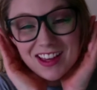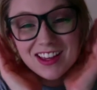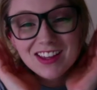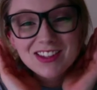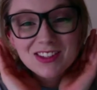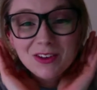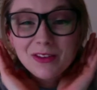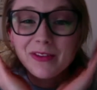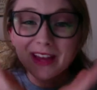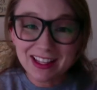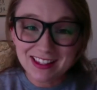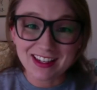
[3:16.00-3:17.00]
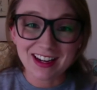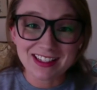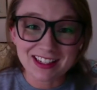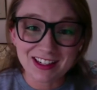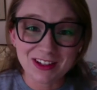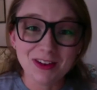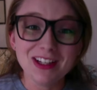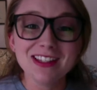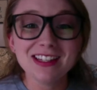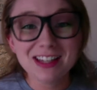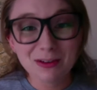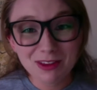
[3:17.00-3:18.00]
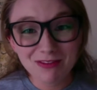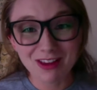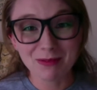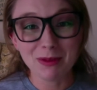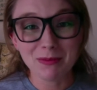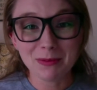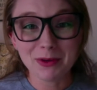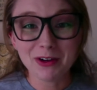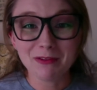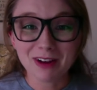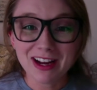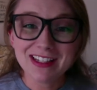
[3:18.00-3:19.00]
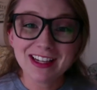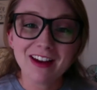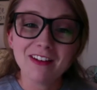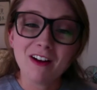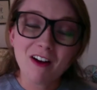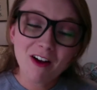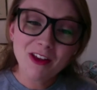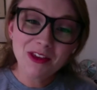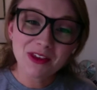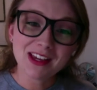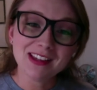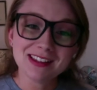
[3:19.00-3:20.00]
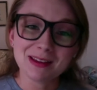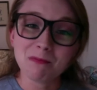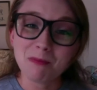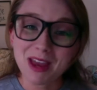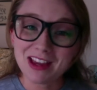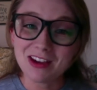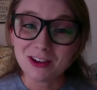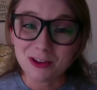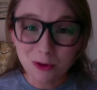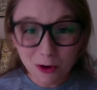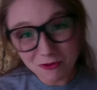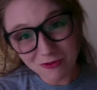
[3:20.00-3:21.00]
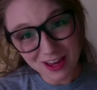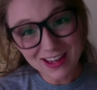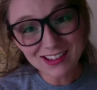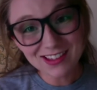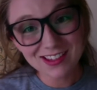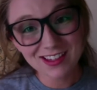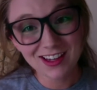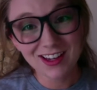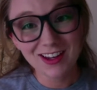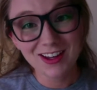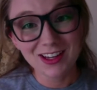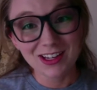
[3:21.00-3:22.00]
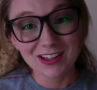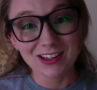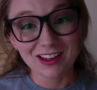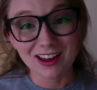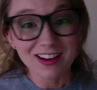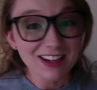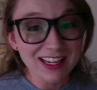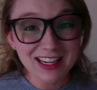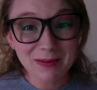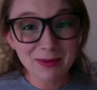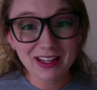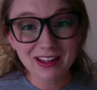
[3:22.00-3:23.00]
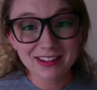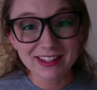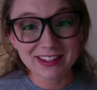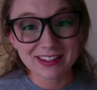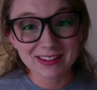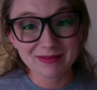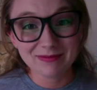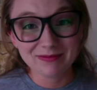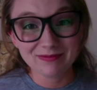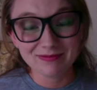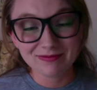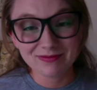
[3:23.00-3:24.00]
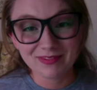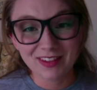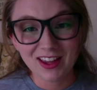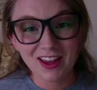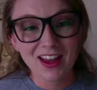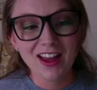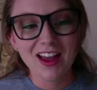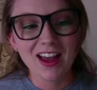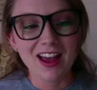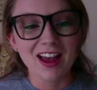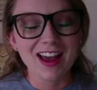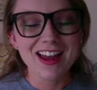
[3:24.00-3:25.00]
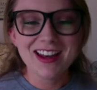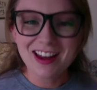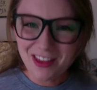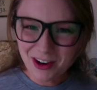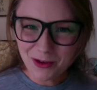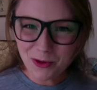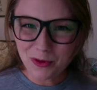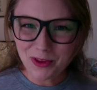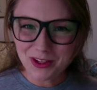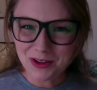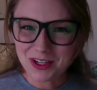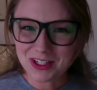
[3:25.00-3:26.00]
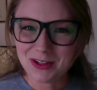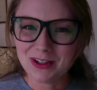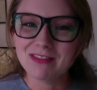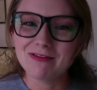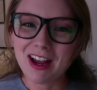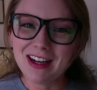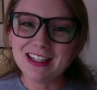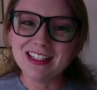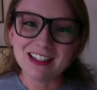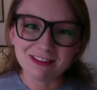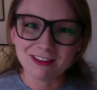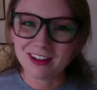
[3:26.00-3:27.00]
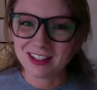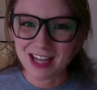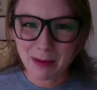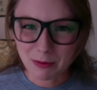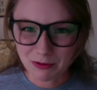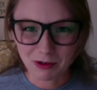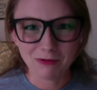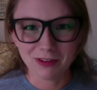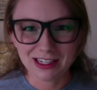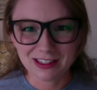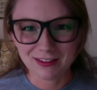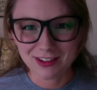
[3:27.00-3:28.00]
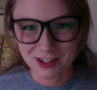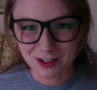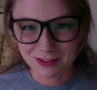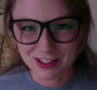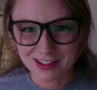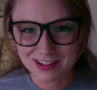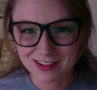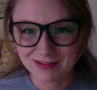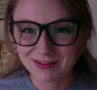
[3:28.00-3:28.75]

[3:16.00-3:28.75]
So that's an idea. You could sit down with a family member and write down all the things that make your face unlike anybody else's. Another cool thing you could do is find a different type of reflective surface.